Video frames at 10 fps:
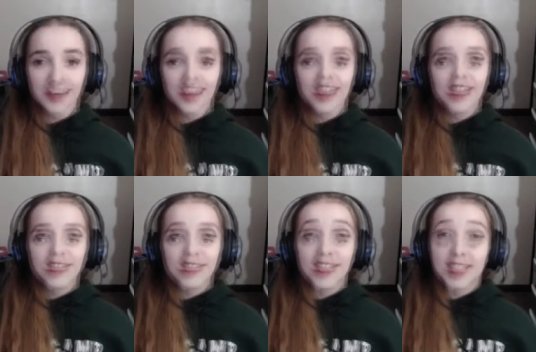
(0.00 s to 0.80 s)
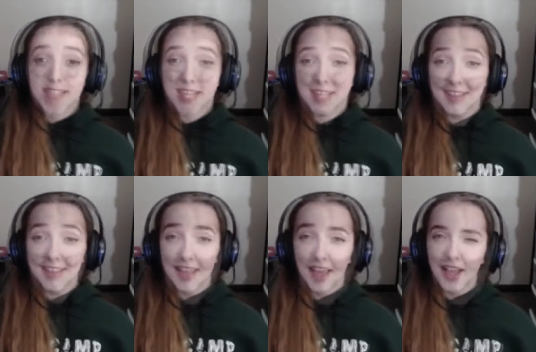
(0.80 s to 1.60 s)
And the second
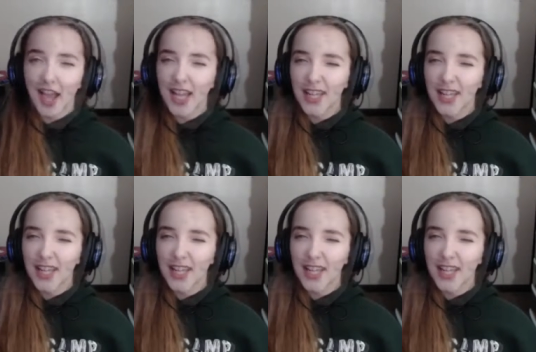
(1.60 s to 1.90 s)
thing kind